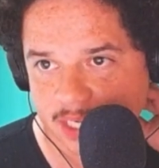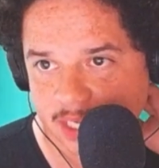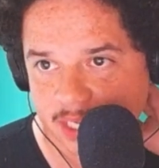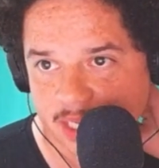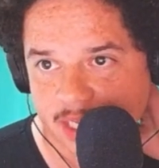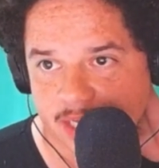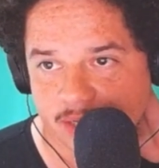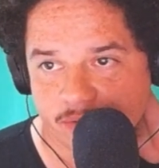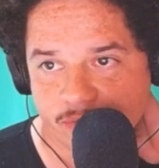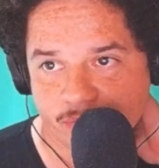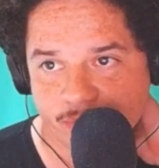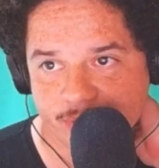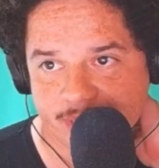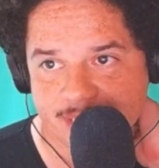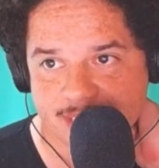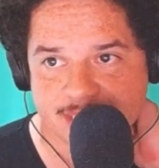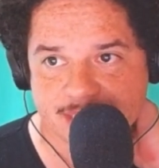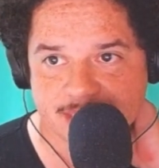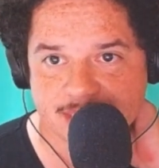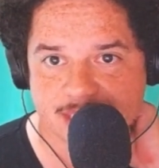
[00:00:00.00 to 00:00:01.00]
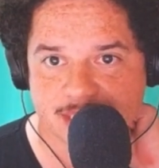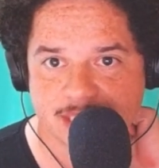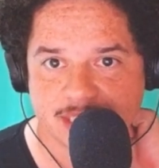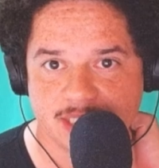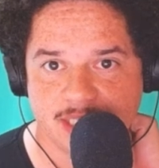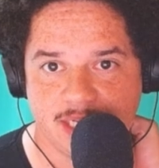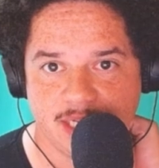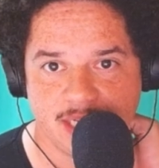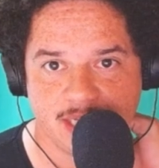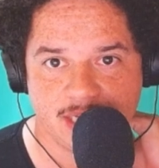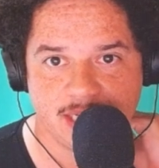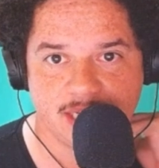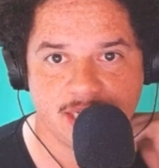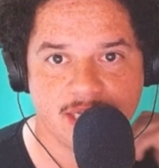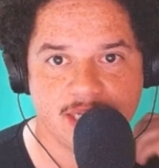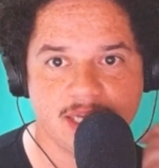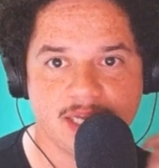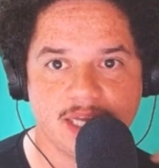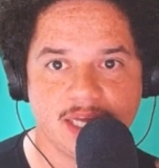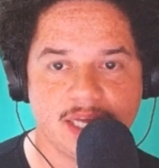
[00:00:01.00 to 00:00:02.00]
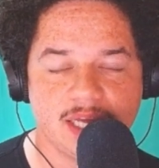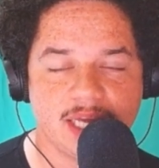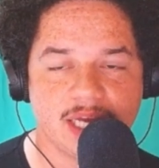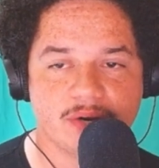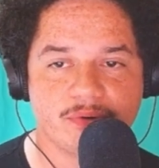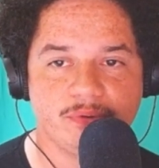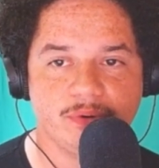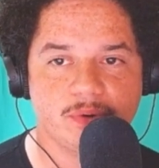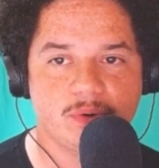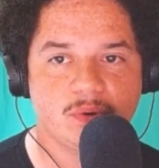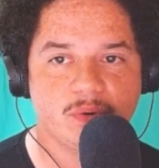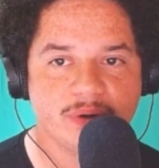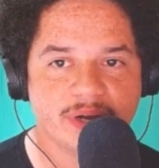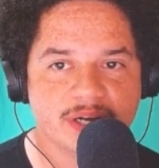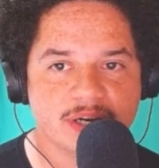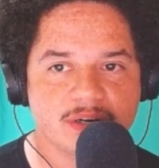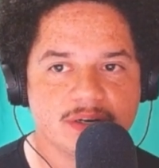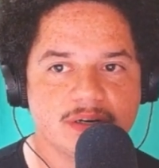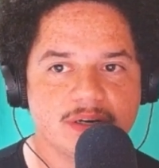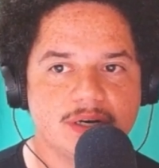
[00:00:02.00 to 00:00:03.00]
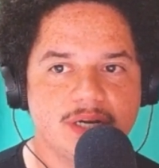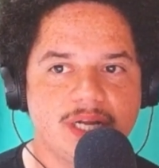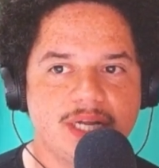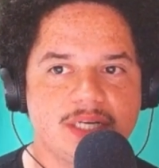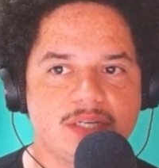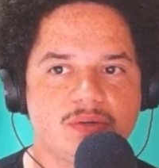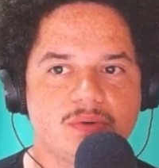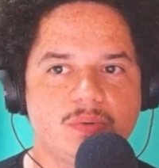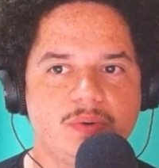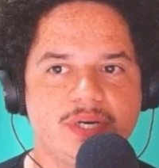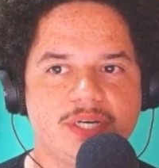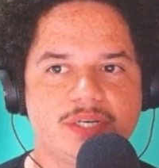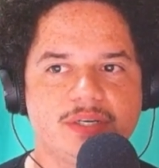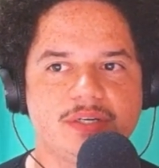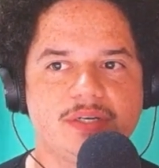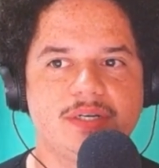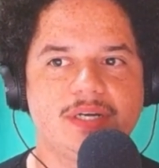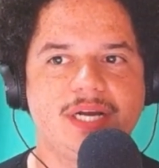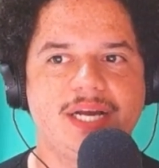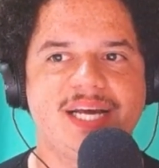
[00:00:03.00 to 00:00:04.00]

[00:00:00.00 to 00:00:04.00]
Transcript: increased. It grew quicker and quicker,